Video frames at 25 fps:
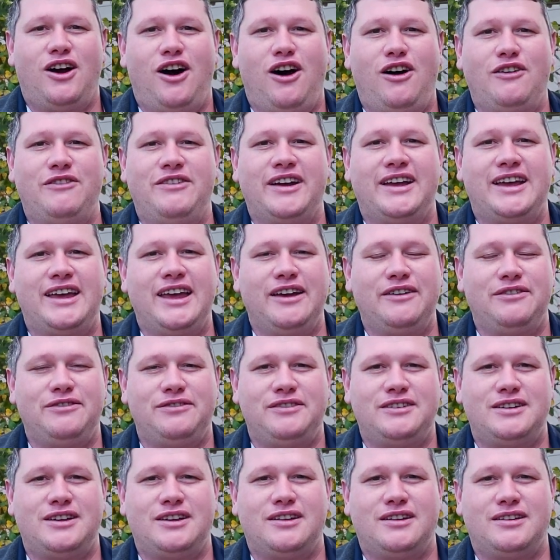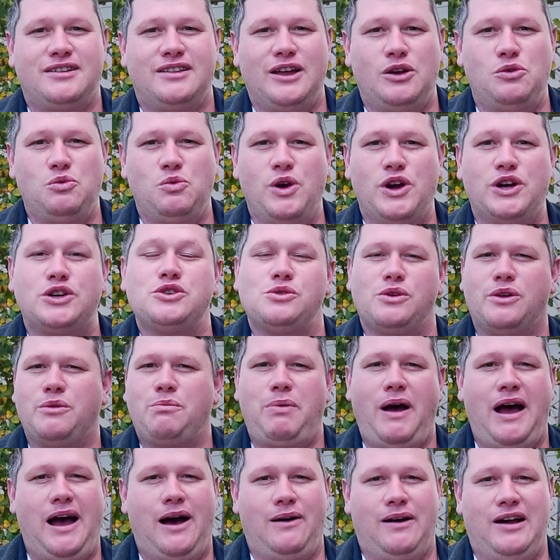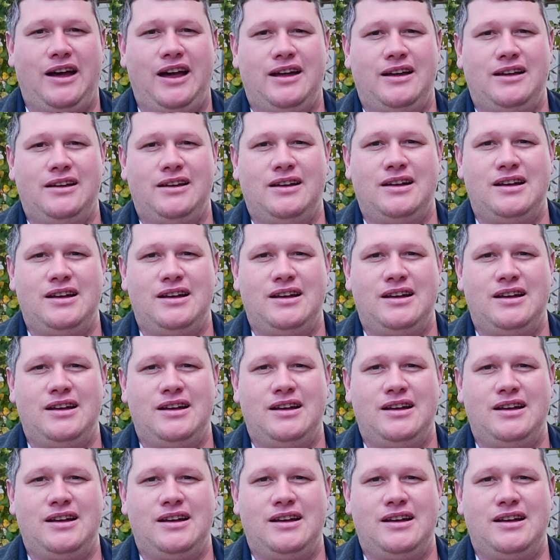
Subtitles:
of a gift that works with power?